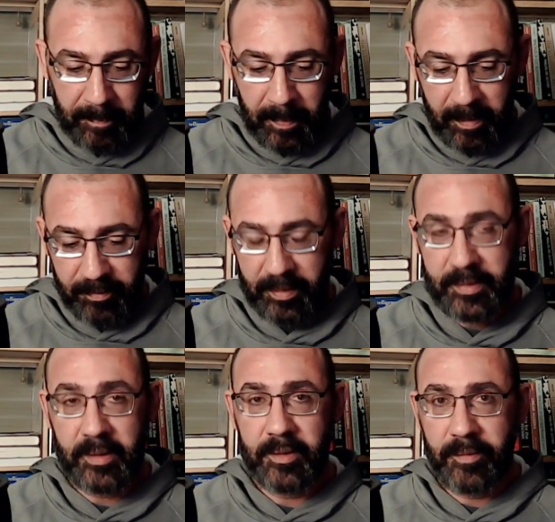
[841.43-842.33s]
for
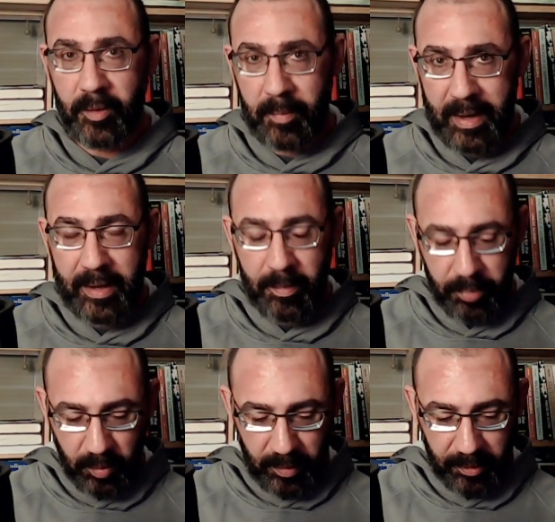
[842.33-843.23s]
instance, for my
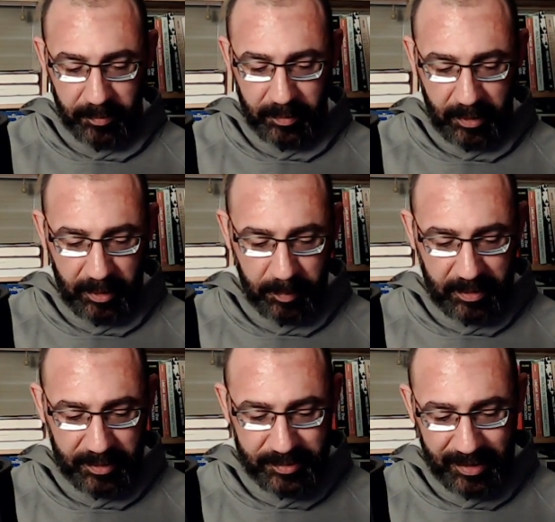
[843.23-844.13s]
input wheel,
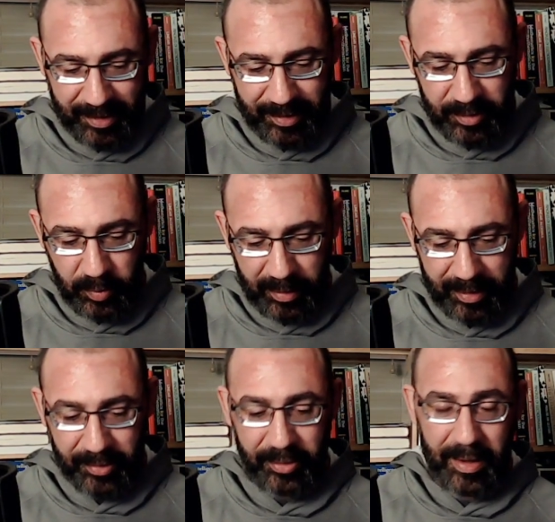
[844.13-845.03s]
because I do a
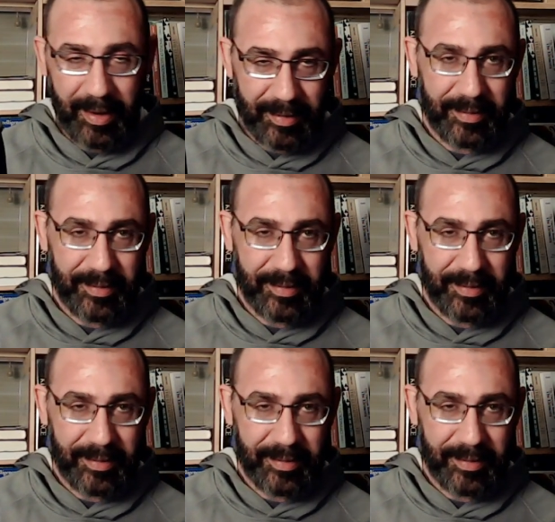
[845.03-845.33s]
lot